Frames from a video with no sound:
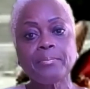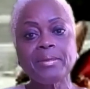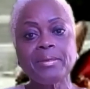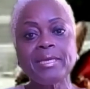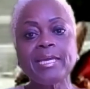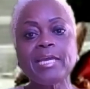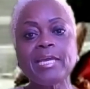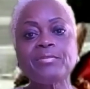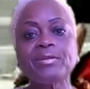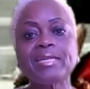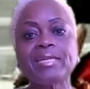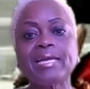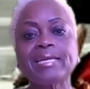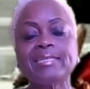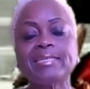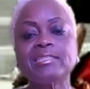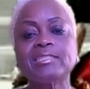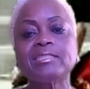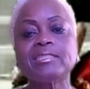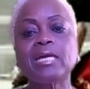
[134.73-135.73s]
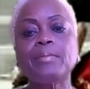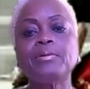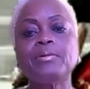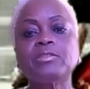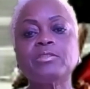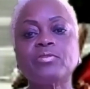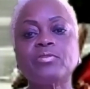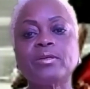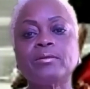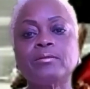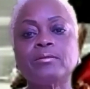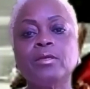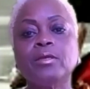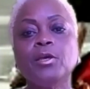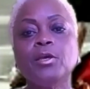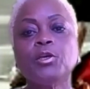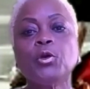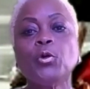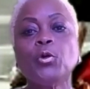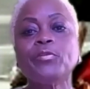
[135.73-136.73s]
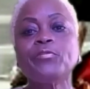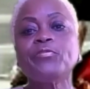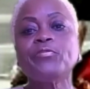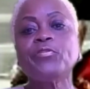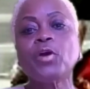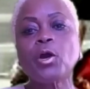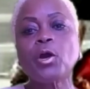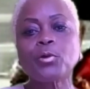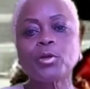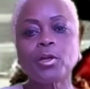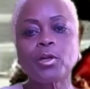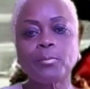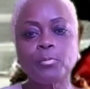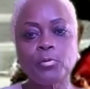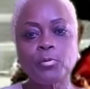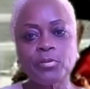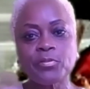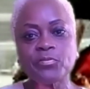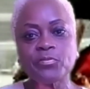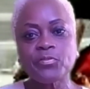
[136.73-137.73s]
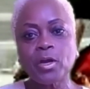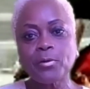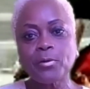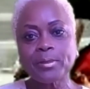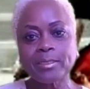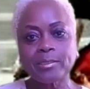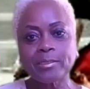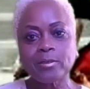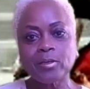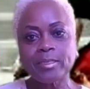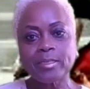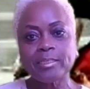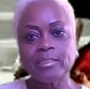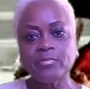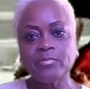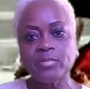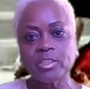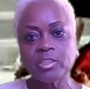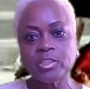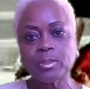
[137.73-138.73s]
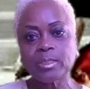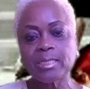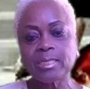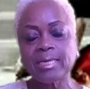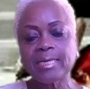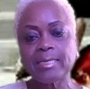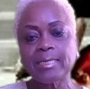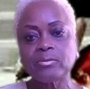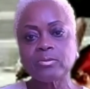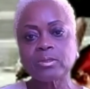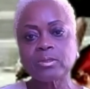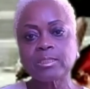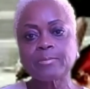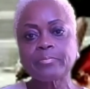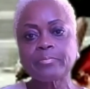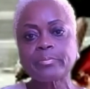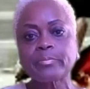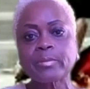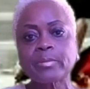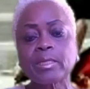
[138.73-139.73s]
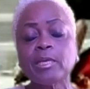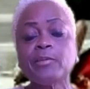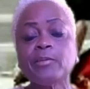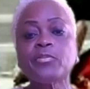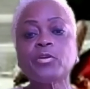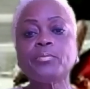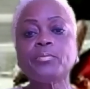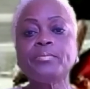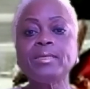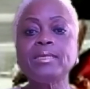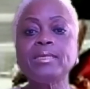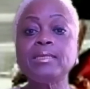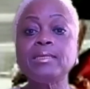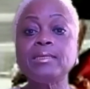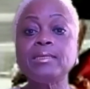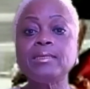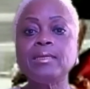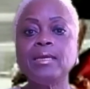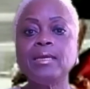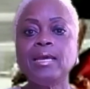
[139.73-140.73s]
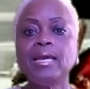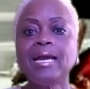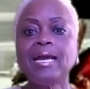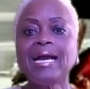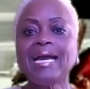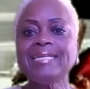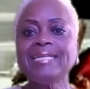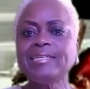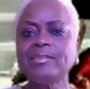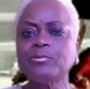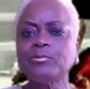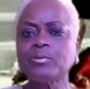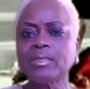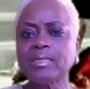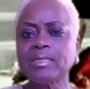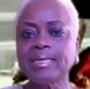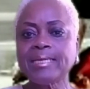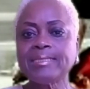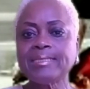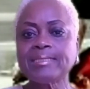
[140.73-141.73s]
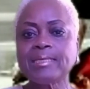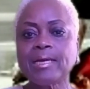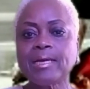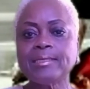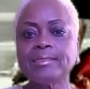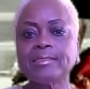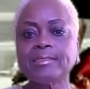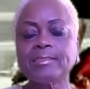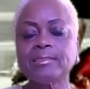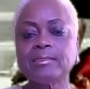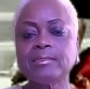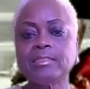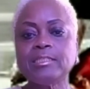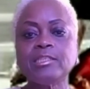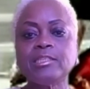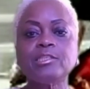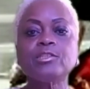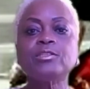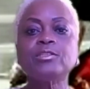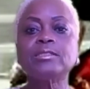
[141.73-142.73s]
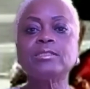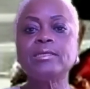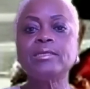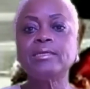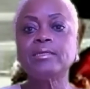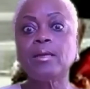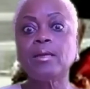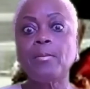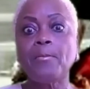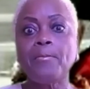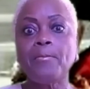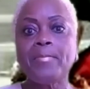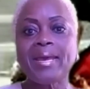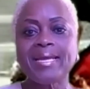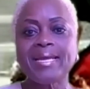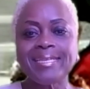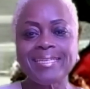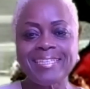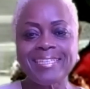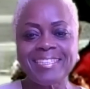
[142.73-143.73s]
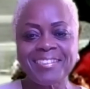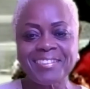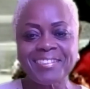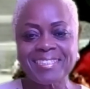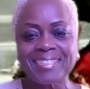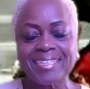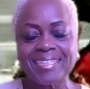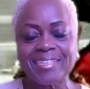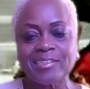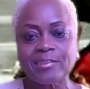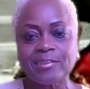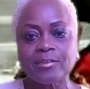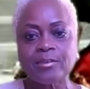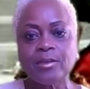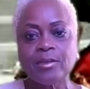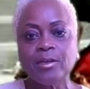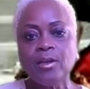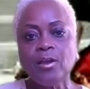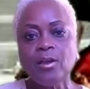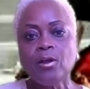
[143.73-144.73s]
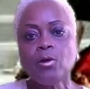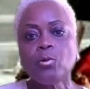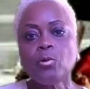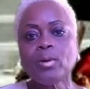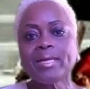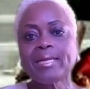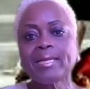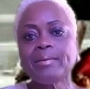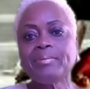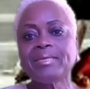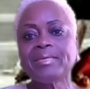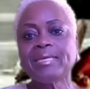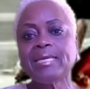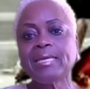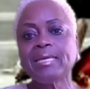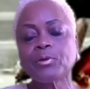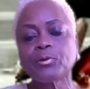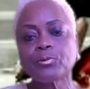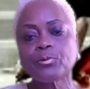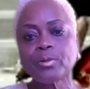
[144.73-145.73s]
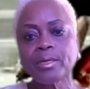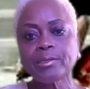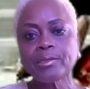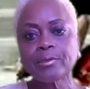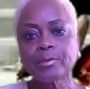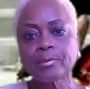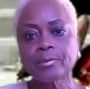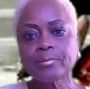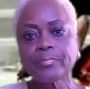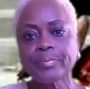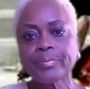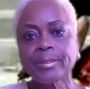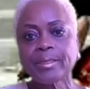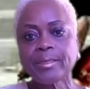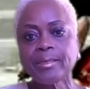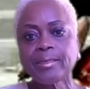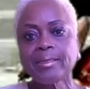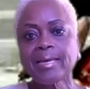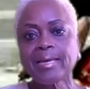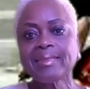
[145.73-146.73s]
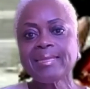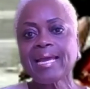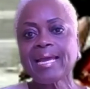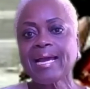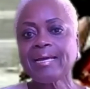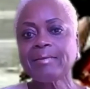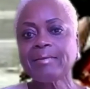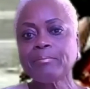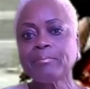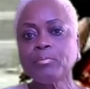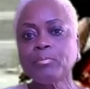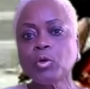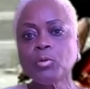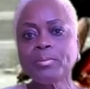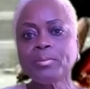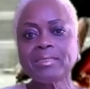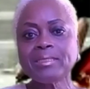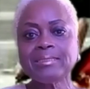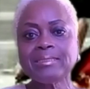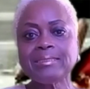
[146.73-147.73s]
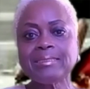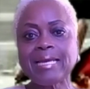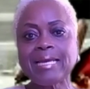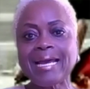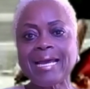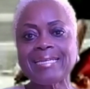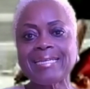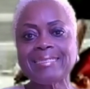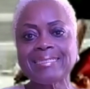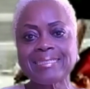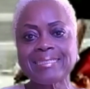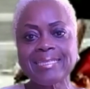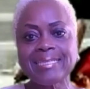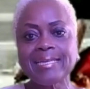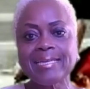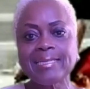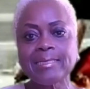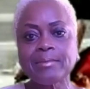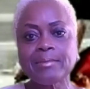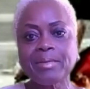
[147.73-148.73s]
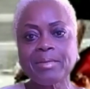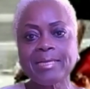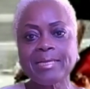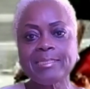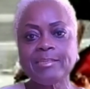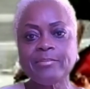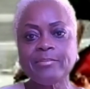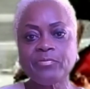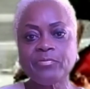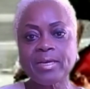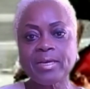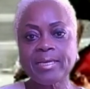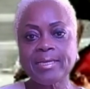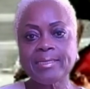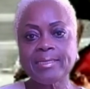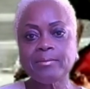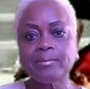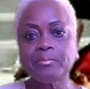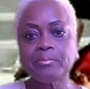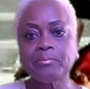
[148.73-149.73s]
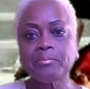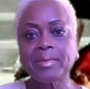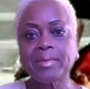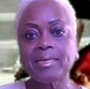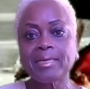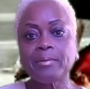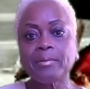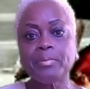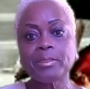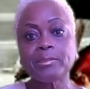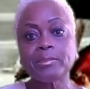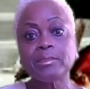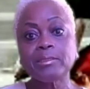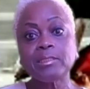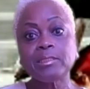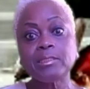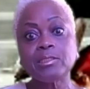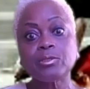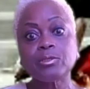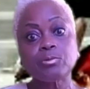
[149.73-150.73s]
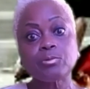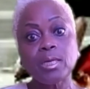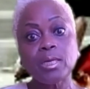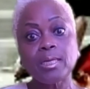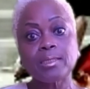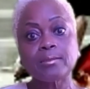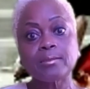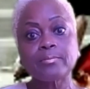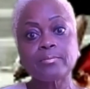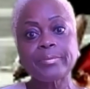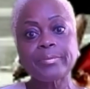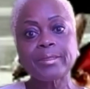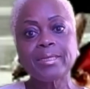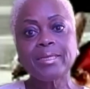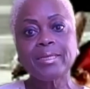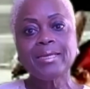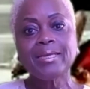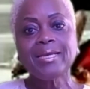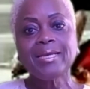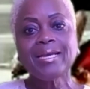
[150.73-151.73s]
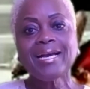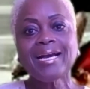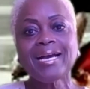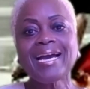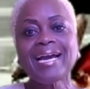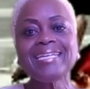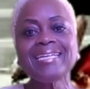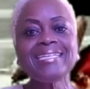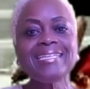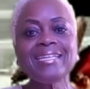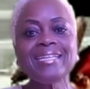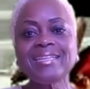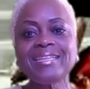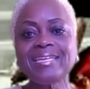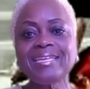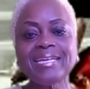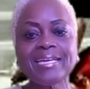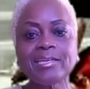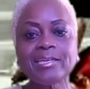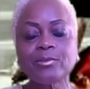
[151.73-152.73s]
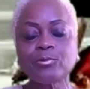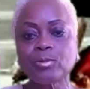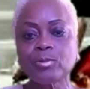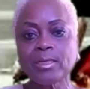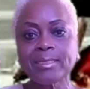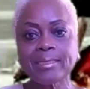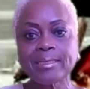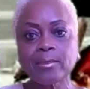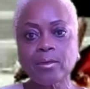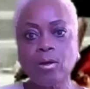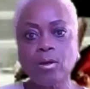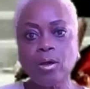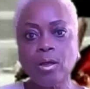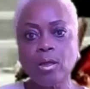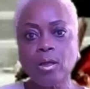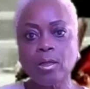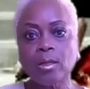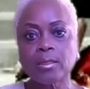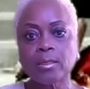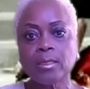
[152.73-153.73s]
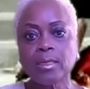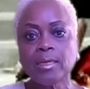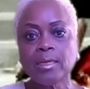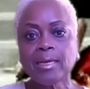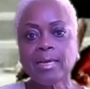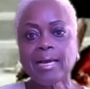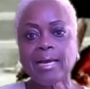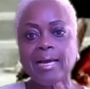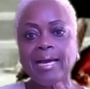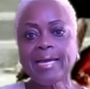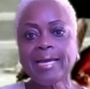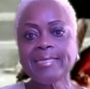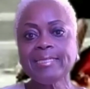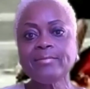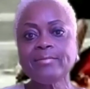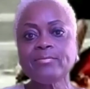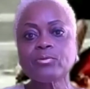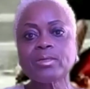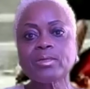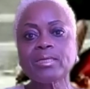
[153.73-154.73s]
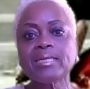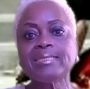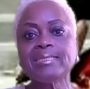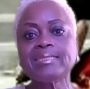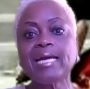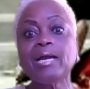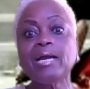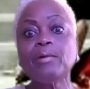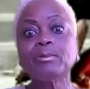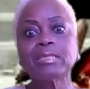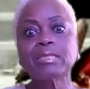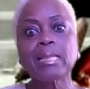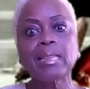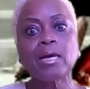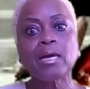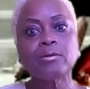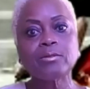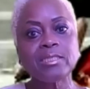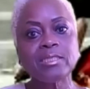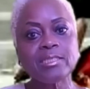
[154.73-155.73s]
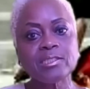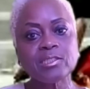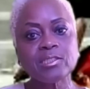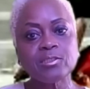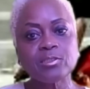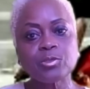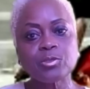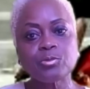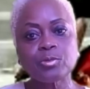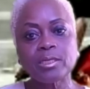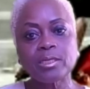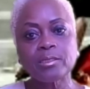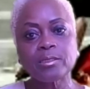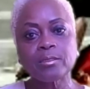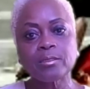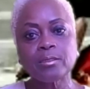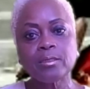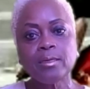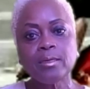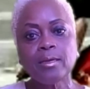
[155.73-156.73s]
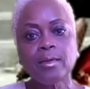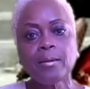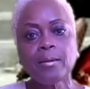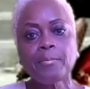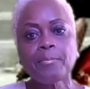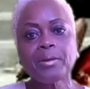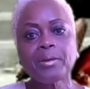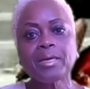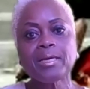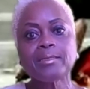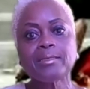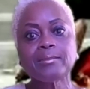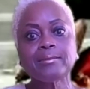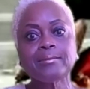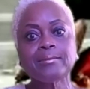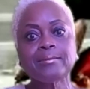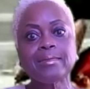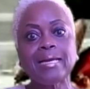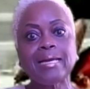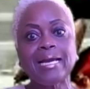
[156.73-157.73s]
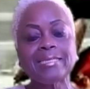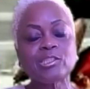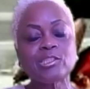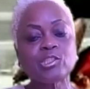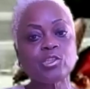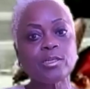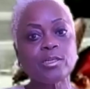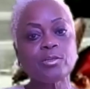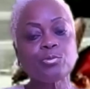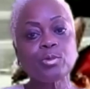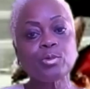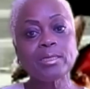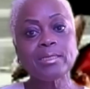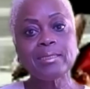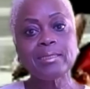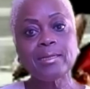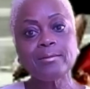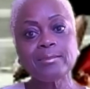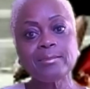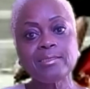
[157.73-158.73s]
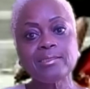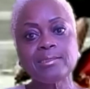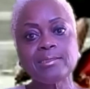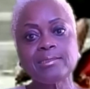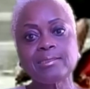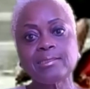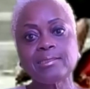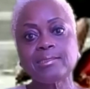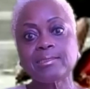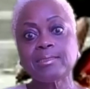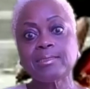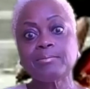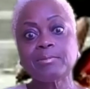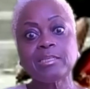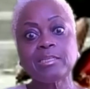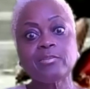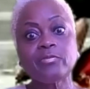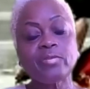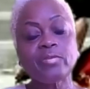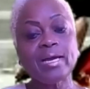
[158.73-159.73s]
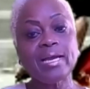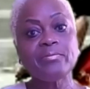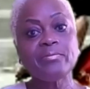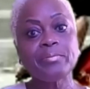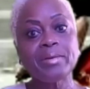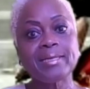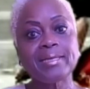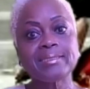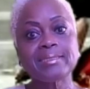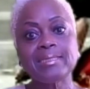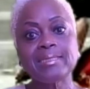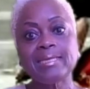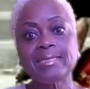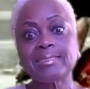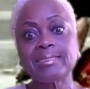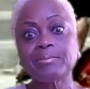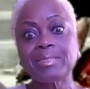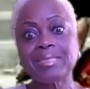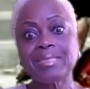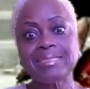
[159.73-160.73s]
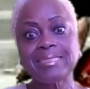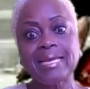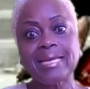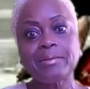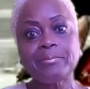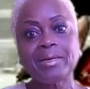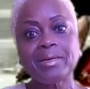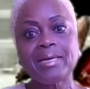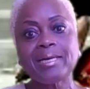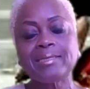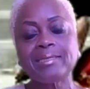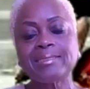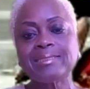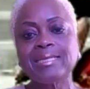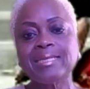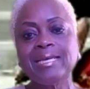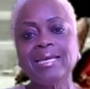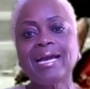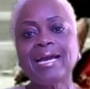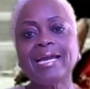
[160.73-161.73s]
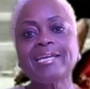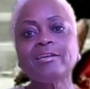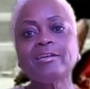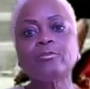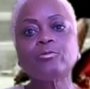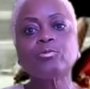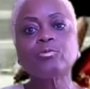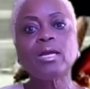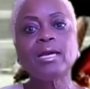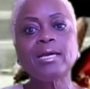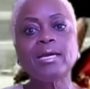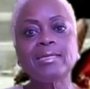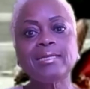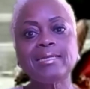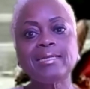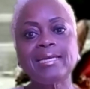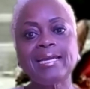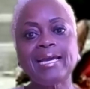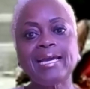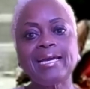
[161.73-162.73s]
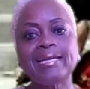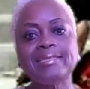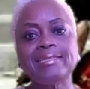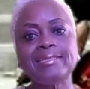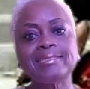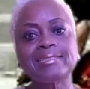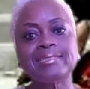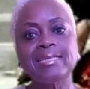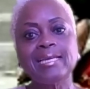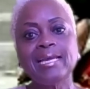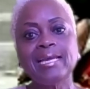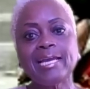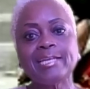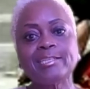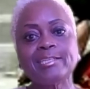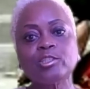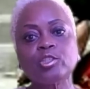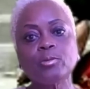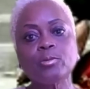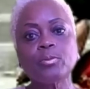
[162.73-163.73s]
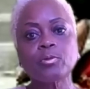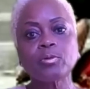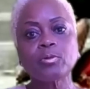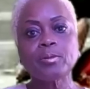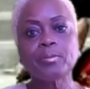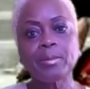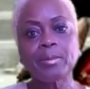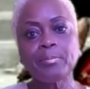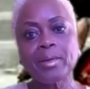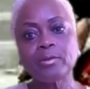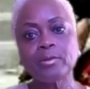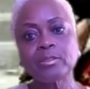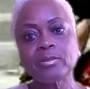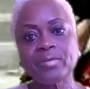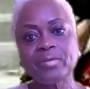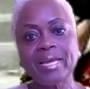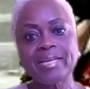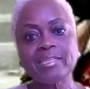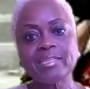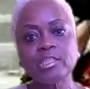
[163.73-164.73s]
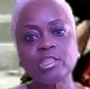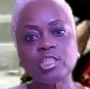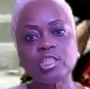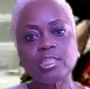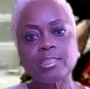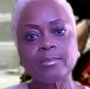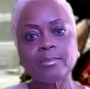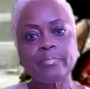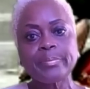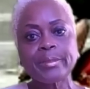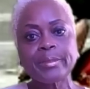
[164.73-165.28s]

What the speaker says: Behavior that can stop us from moving forward in our individual lives. For me, I didn't realize it until years later, many years later, when I became a runner, that moment at the stadium had defined my ability to run. I didn't think I could run at all. I didn't realize that I was a long distance runner, but I started running long distances, sometimes 5 miles a day, sometimes 10 miles. I could run and I had this exuberant amount of energy.